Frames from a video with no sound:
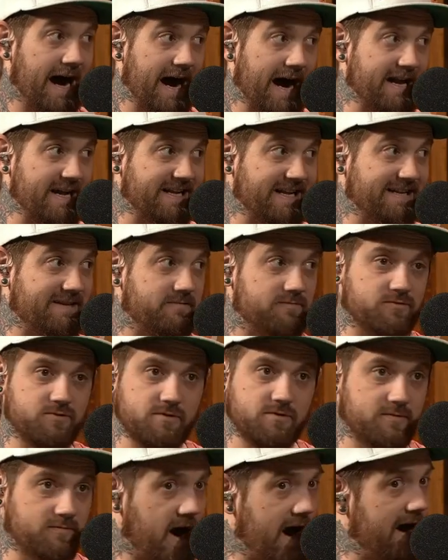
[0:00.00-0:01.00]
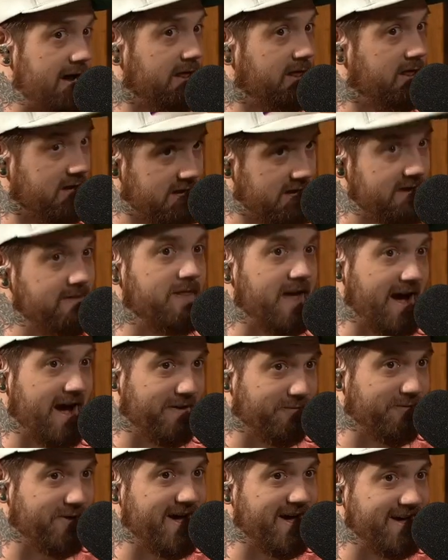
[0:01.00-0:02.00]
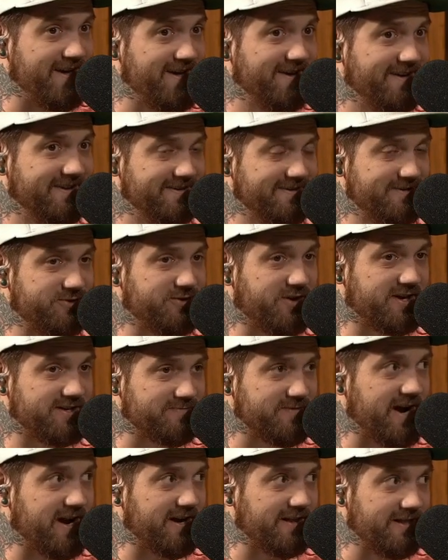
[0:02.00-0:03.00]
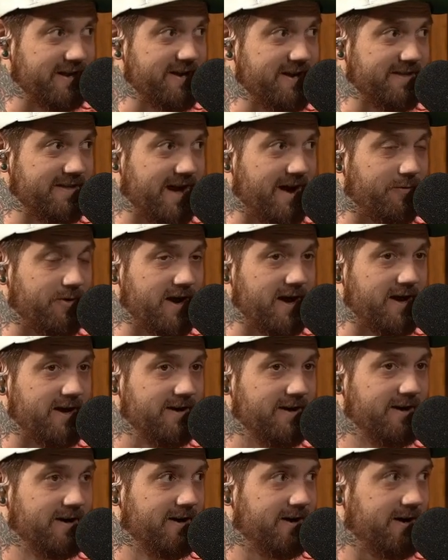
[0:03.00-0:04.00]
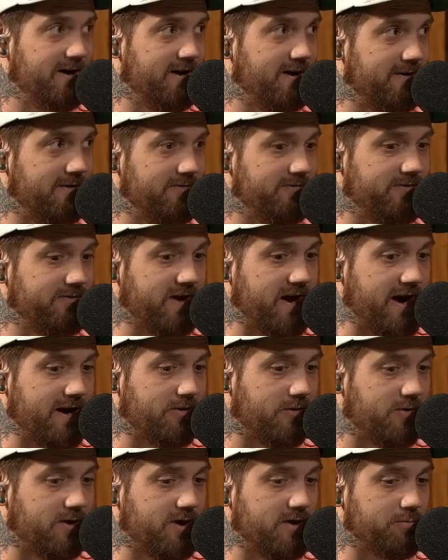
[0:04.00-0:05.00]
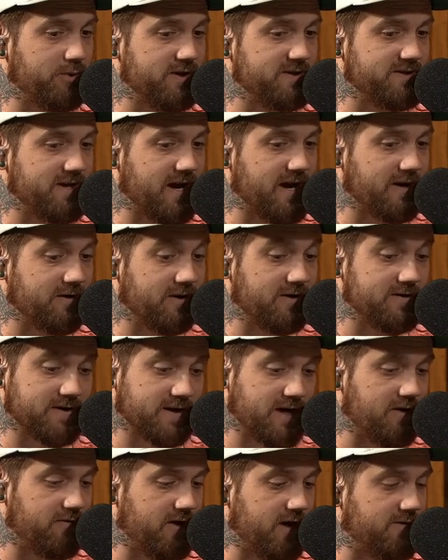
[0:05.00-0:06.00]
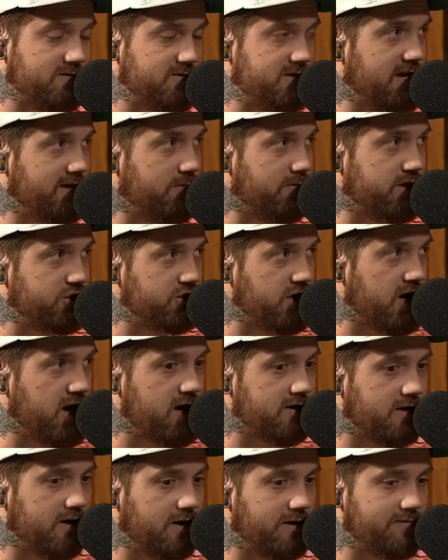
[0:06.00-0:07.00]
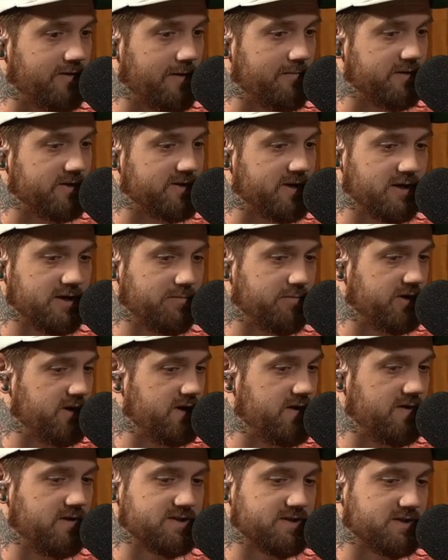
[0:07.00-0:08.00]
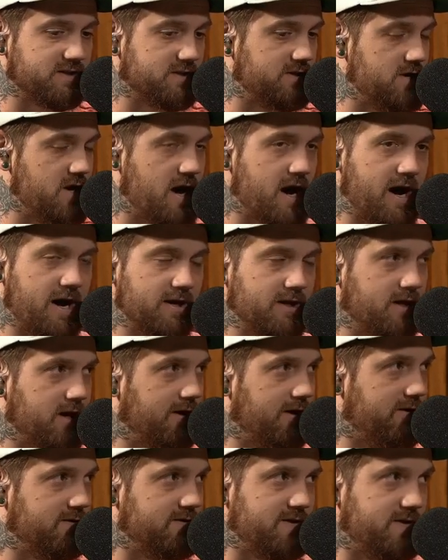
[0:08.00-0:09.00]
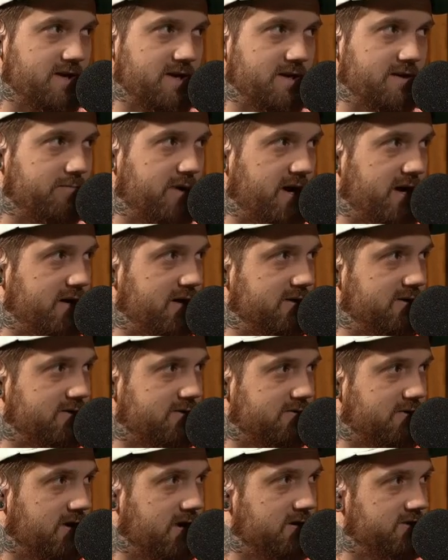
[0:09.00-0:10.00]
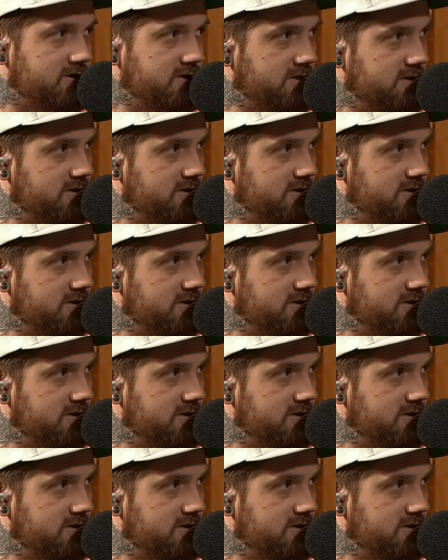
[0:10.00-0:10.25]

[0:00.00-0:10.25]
I I lean that way. Trust me, I lean that way of I don't want to play Zach Ertz and I'd rather take my shot on Robert Tonyan, but it is not guaranteed by any stretch. Now,